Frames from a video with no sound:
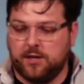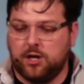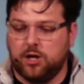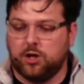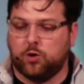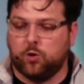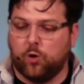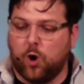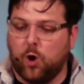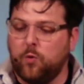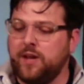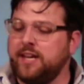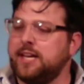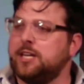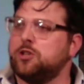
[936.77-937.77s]

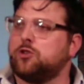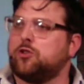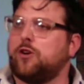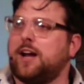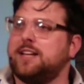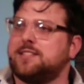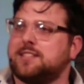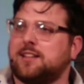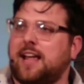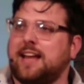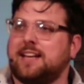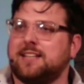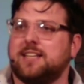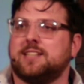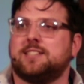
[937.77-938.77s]
growing in Christ's
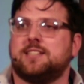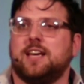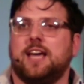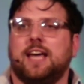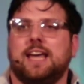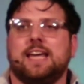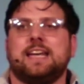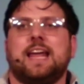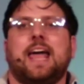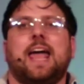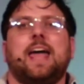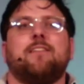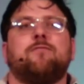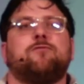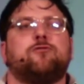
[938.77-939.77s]
likeness in
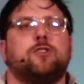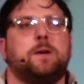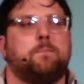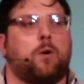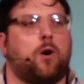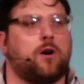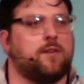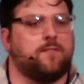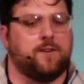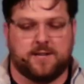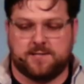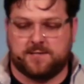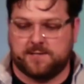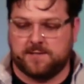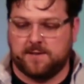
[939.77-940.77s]
every part of
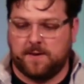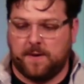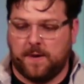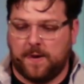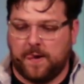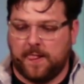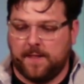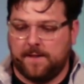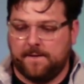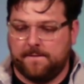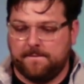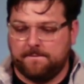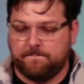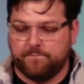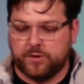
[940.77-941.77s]
us
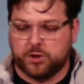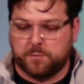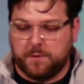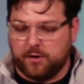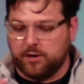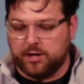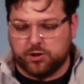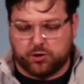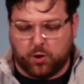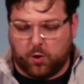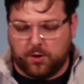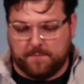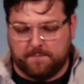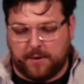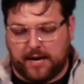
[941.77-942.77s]
spirit, soul,
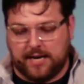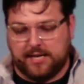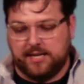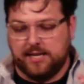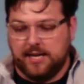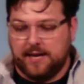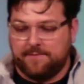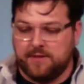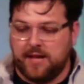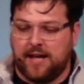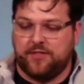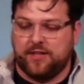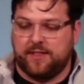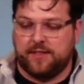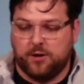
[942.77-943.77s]
and body. Not
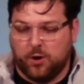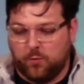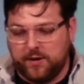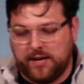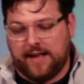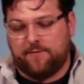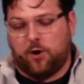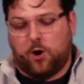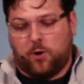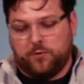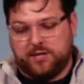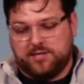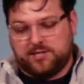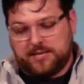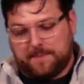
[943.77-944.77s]
that we have all
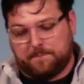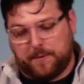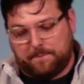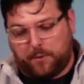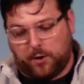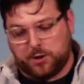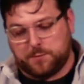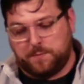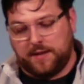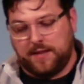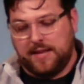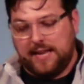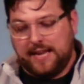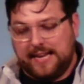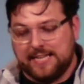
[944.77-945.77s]
these separate parts, but
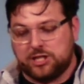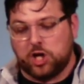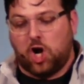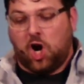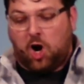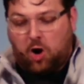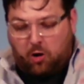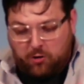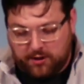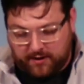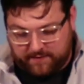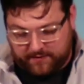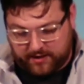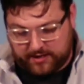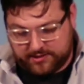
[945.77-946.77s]
it's all of
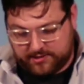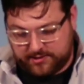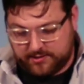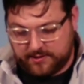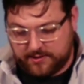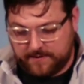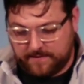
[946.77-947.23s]
us.